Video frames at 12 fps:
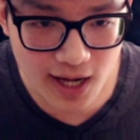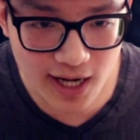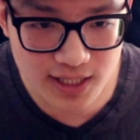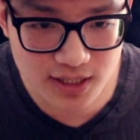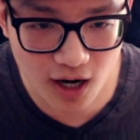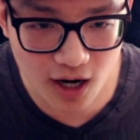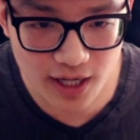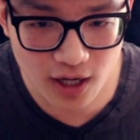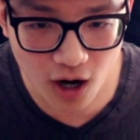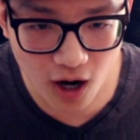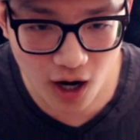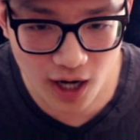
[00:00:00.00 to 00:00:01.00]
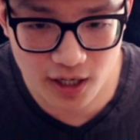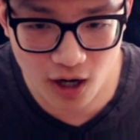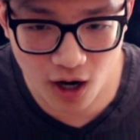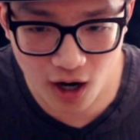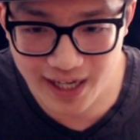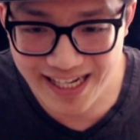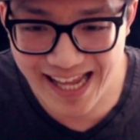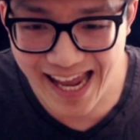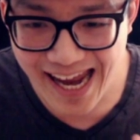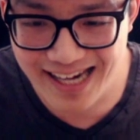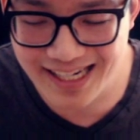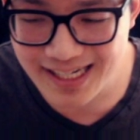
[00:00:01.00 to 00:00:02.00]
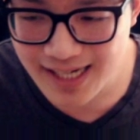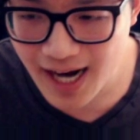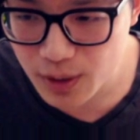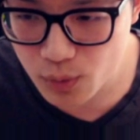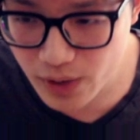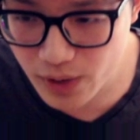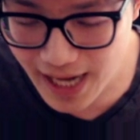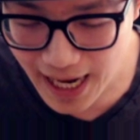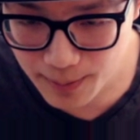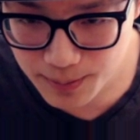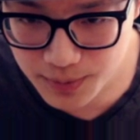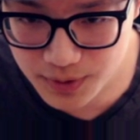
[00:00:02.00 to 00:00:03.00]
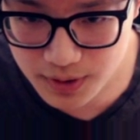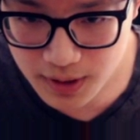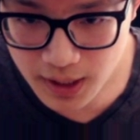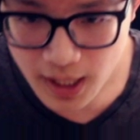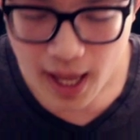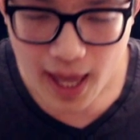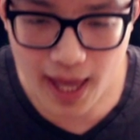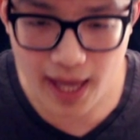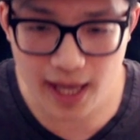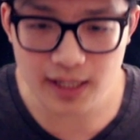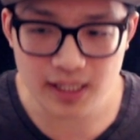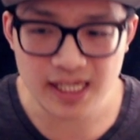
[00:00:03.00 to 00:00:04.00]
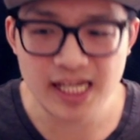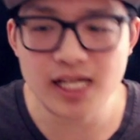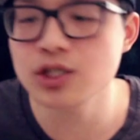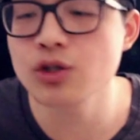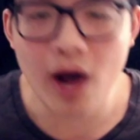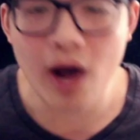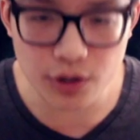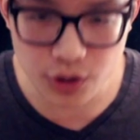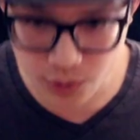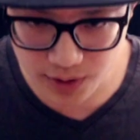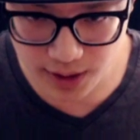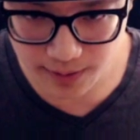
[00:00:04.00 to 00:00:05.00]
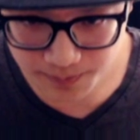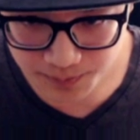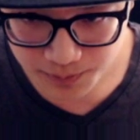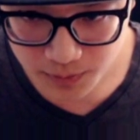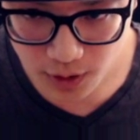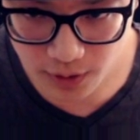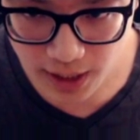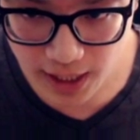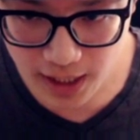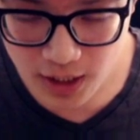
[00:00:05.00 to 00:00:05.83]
he's got a hot 89 reapps. And he doesn't know how to use it. Okay,